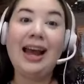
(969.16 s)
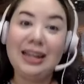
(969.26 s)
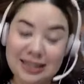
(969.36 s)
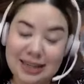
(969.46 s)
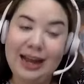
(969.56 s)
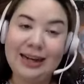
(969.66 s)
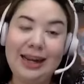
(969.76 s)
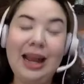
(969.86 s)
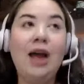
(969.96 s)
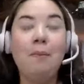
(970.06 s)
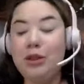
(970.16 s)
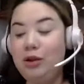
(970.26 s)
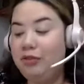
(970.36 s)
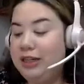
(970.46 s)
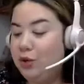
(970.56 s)
Yeah, exactly.
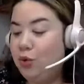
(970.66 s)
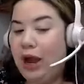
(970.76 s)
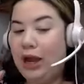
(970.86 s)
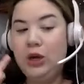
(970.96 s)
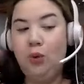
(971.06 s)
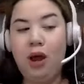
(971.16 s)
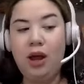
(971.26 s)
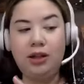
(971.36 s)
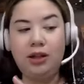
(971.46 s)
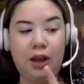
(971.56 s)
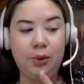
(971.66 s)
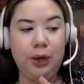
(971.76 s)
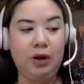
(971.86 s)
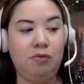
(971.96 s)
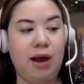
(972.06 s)
But the reason why you want it the
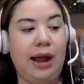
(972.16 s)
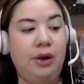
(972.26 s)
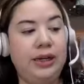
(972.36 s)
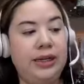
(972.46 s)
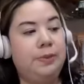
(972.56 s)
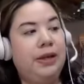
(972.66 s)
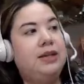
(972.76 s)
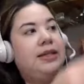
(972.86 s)
other way around is